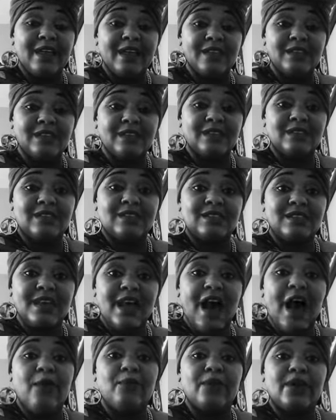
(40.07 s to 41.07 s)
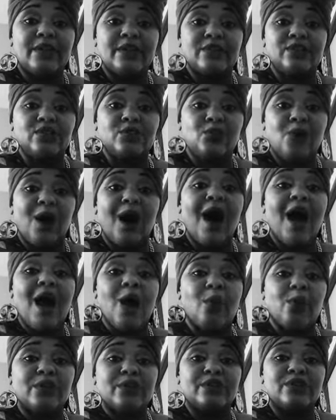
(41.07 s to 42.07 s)
At the end of the day, I'm gonna do what
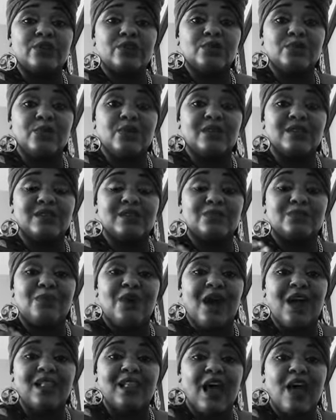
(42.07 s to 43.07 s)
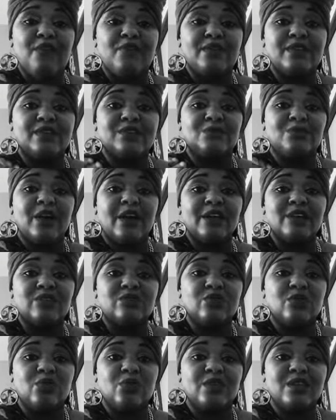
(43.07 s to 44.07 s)
I wanna do because it's my life, it's my
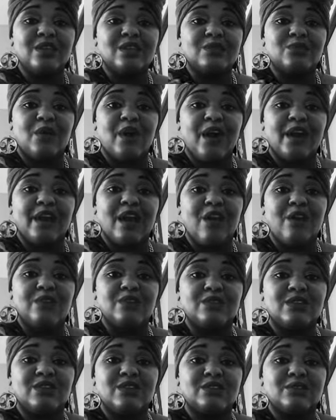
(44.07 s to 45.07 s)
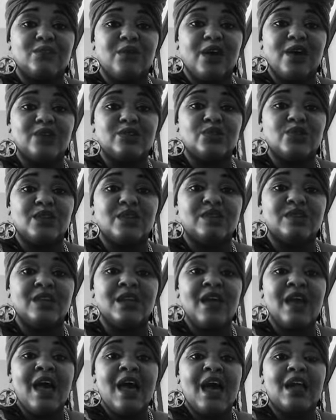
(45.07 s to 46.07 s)
story, it's my character, it's my
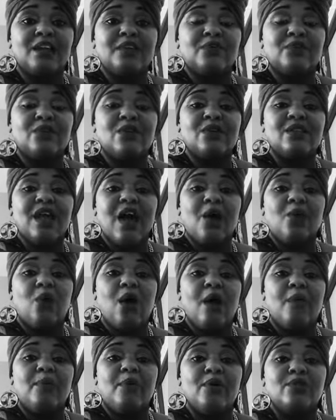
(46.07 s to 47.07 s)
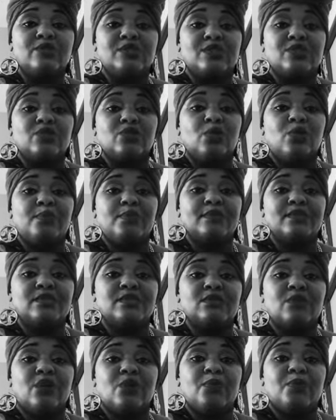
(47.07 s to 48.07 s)
choice. And if you don't like what I post, that's your
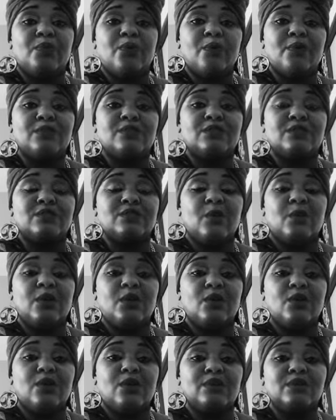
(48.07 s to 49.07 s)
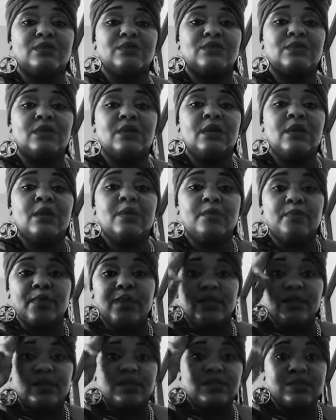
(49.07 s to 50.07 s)
business. Go post it somewhere else.
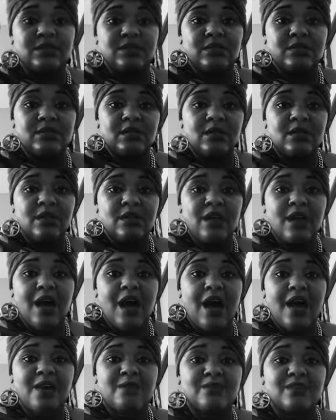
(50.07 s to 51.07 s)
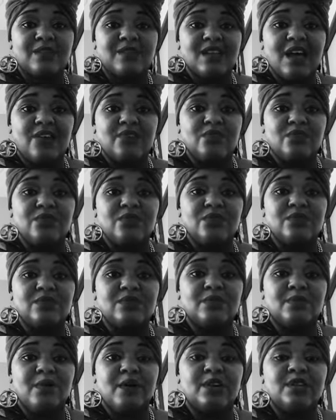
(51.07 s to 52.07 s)
Peace. I am Designer
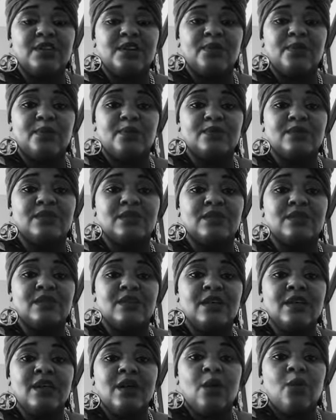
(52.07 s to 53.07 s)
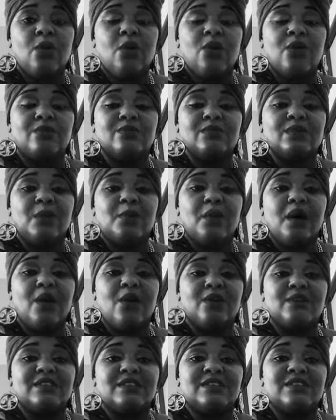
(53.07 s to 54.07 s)
Roots, Mae J. Robinson. Welcome to
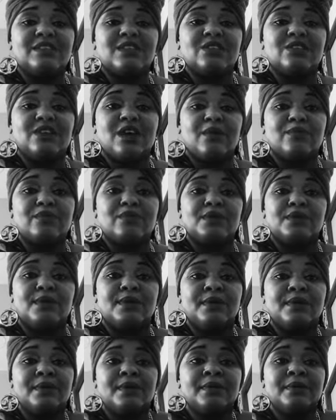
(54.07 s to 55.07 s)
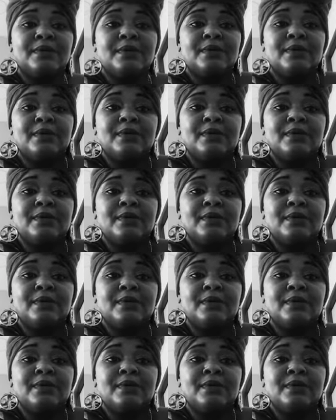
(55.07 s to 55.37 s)
my artistic chapter.